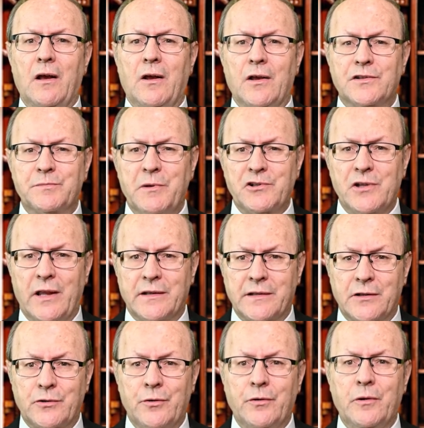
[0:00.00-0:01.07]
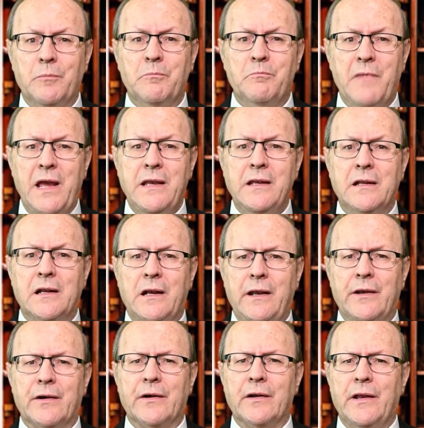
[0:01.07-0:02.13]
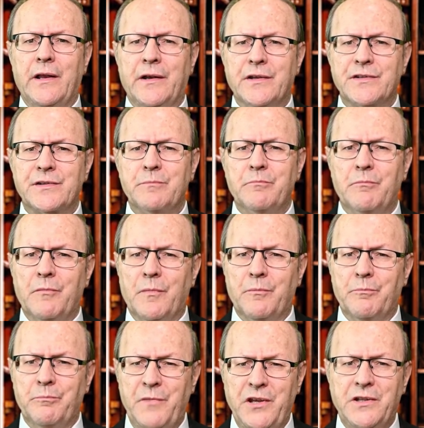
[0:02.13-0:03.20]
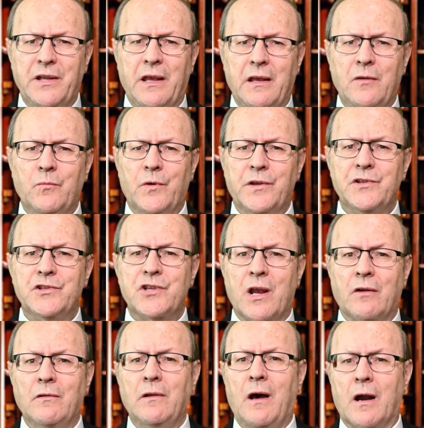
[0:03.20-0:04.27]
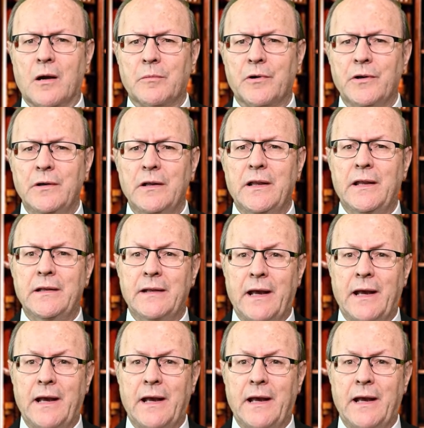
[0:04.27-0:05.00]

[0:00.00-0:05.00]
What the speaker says: especially Atatürk, made it clear in his meeting with General Harvard in